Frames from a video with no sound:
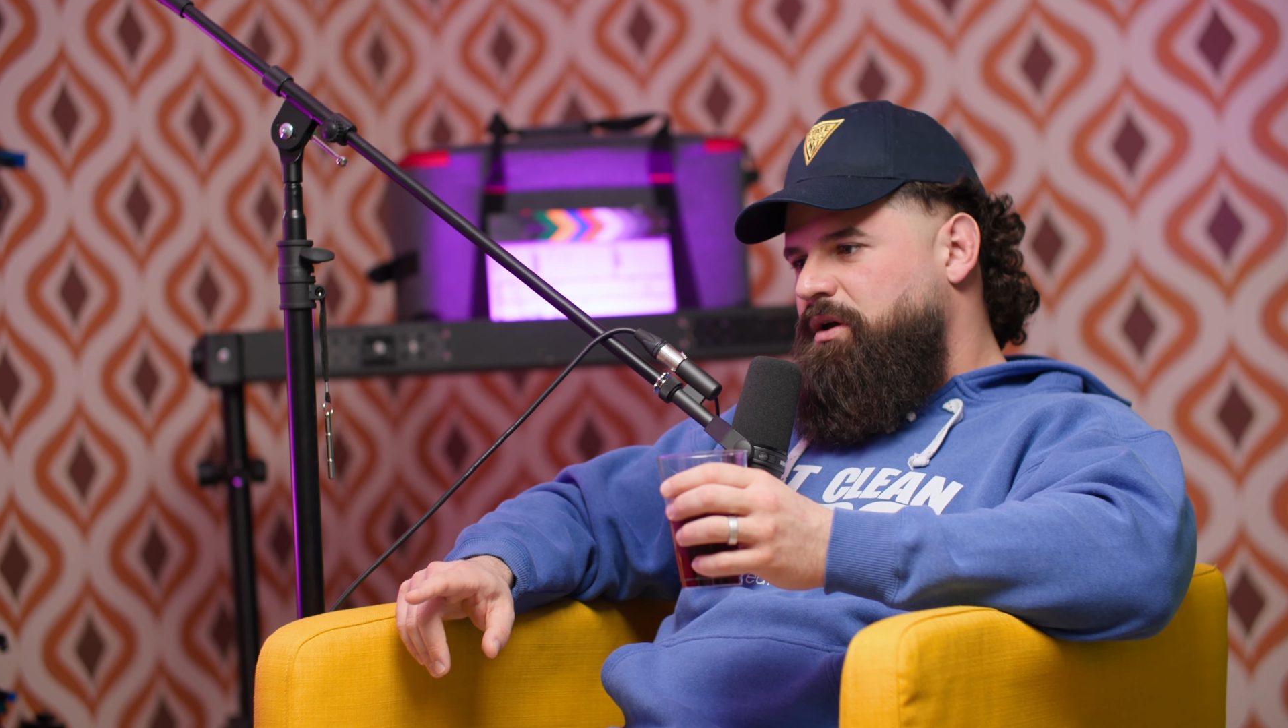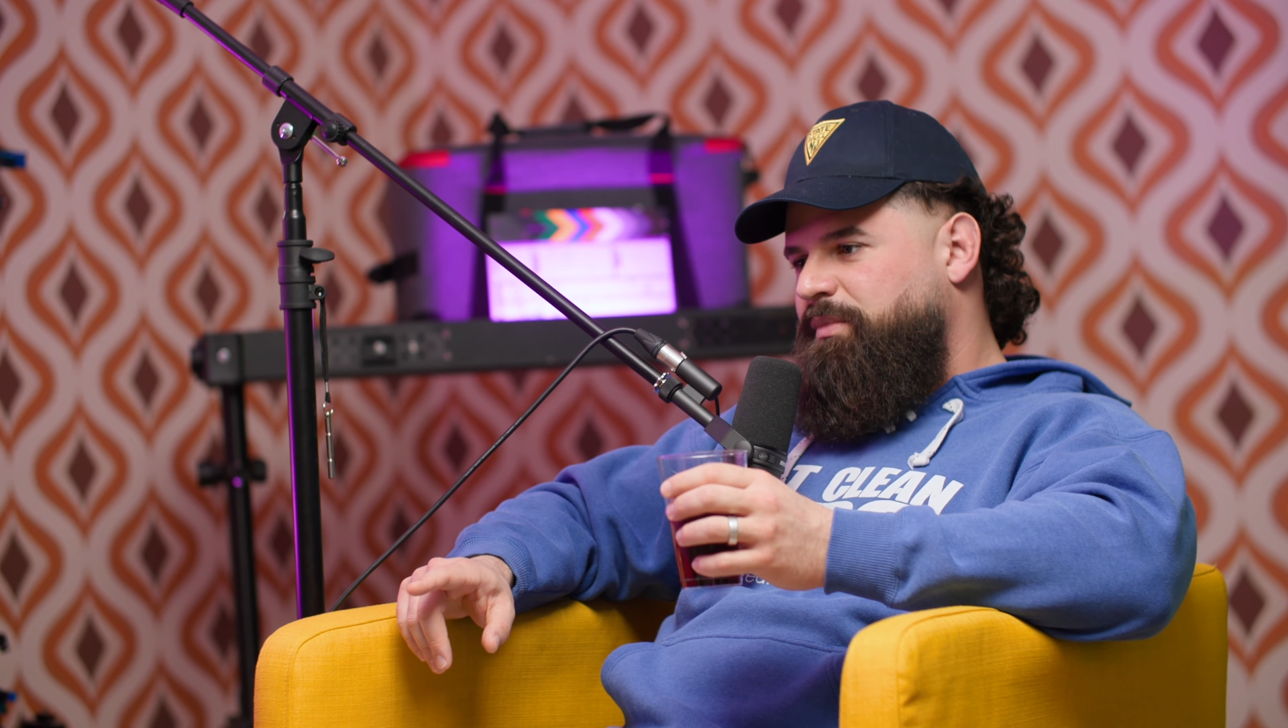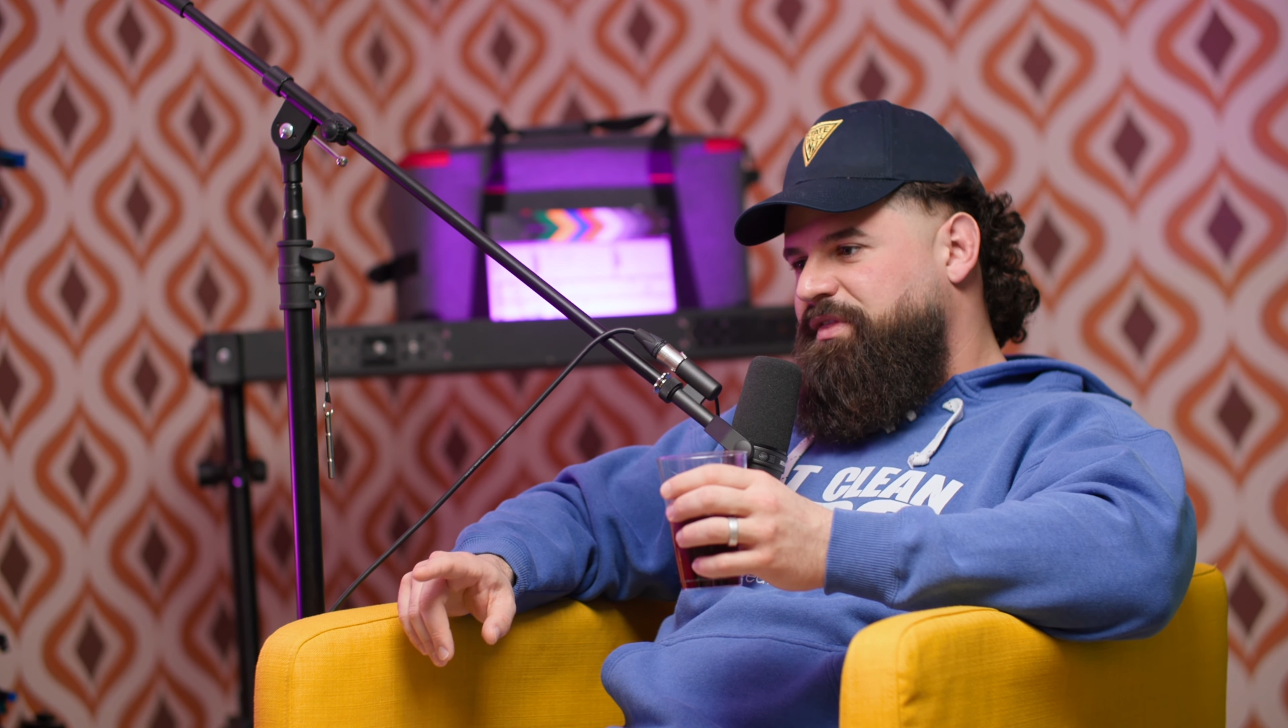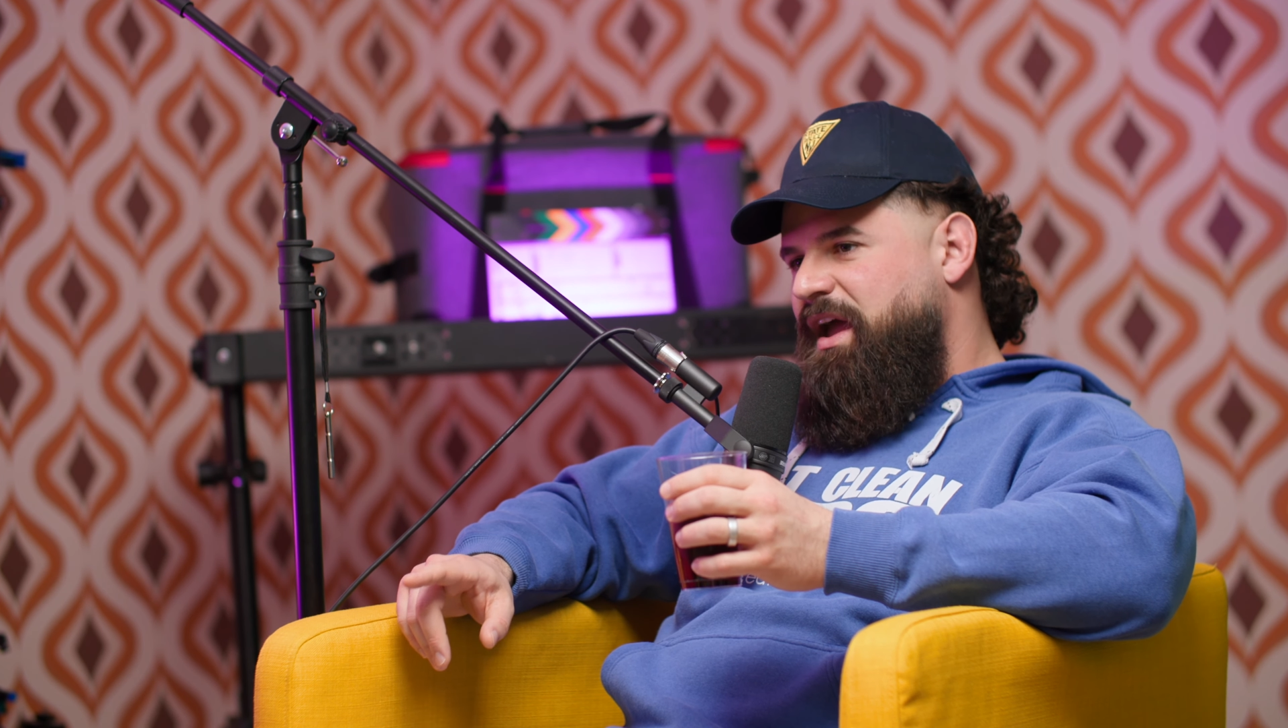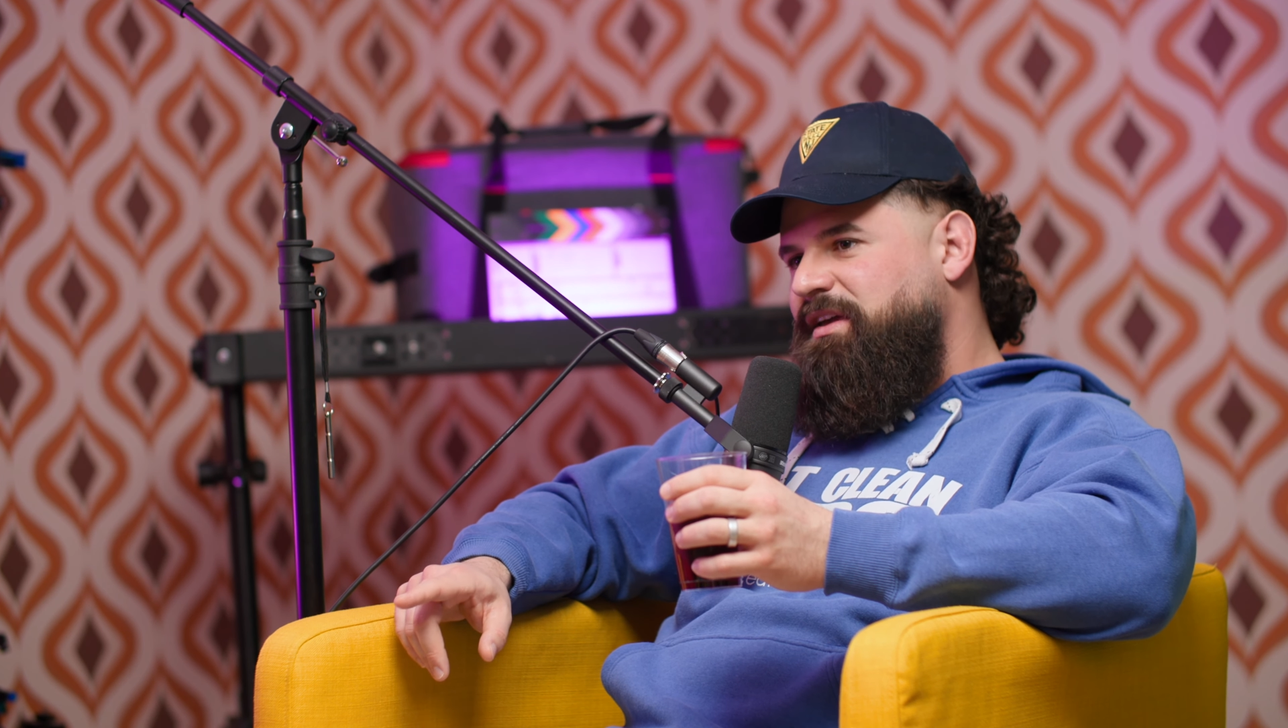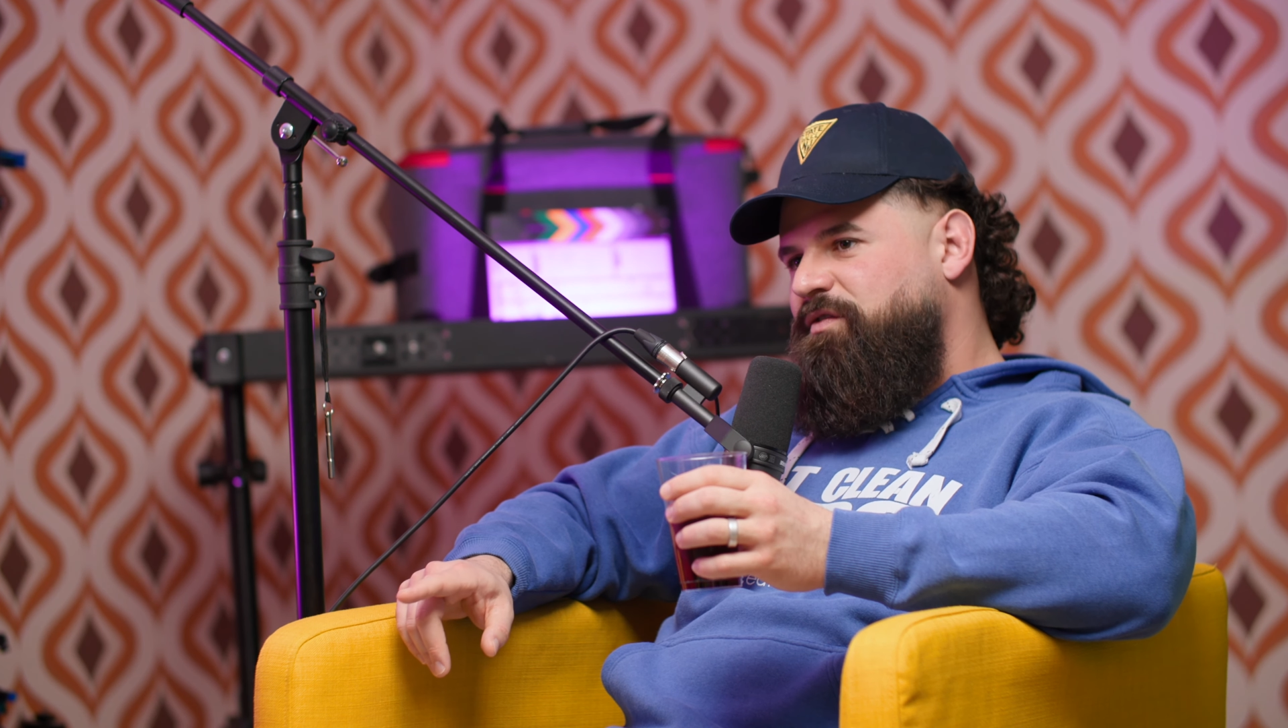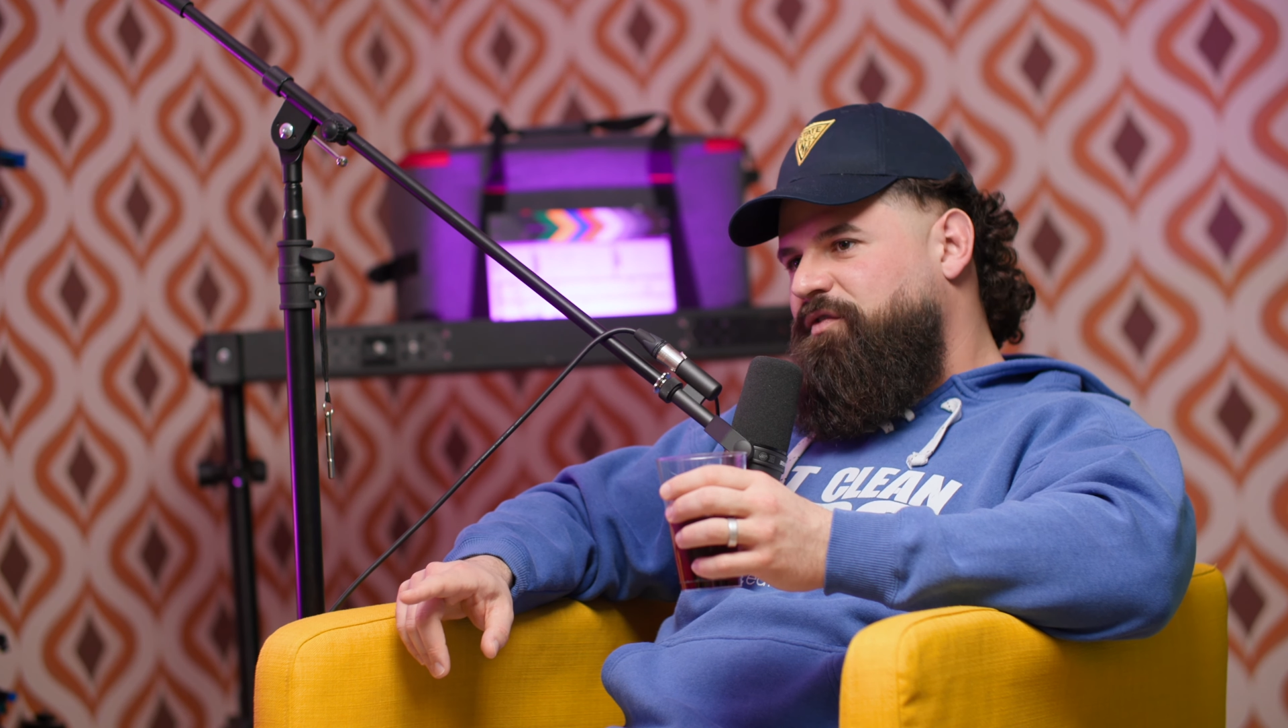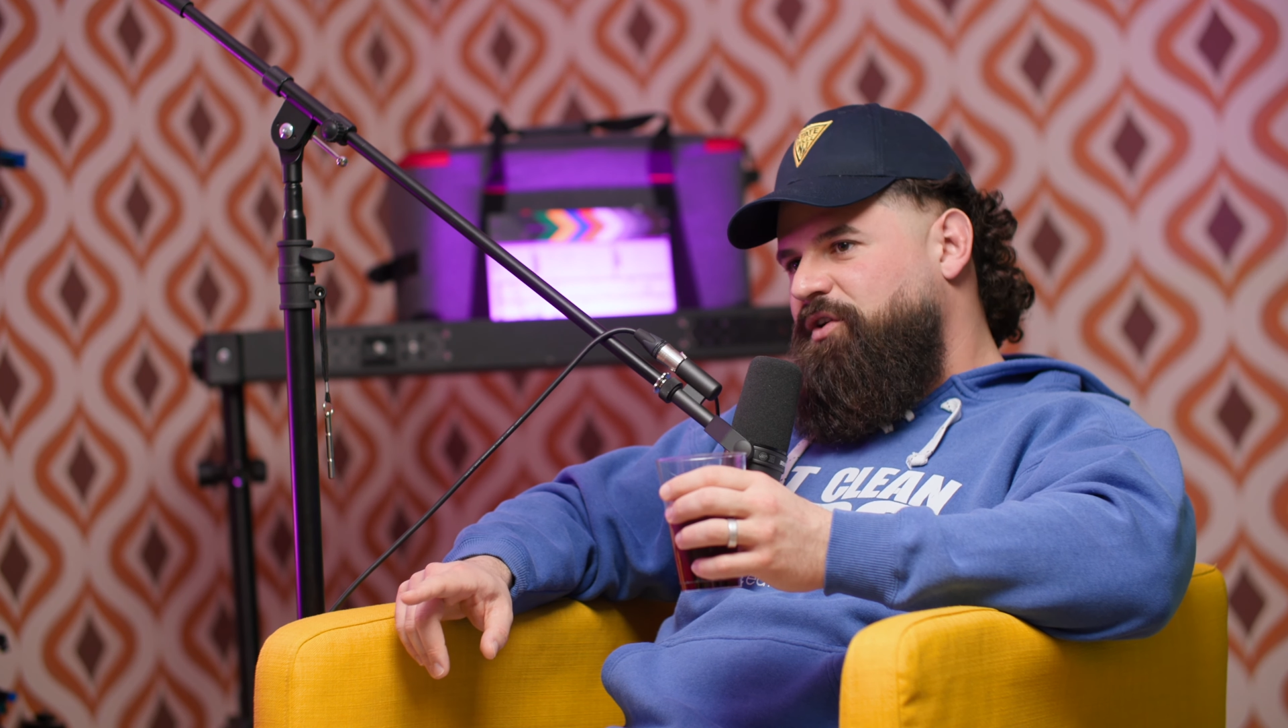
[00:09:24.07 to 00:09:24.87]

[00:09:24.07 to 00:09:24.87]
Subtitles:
But thank you for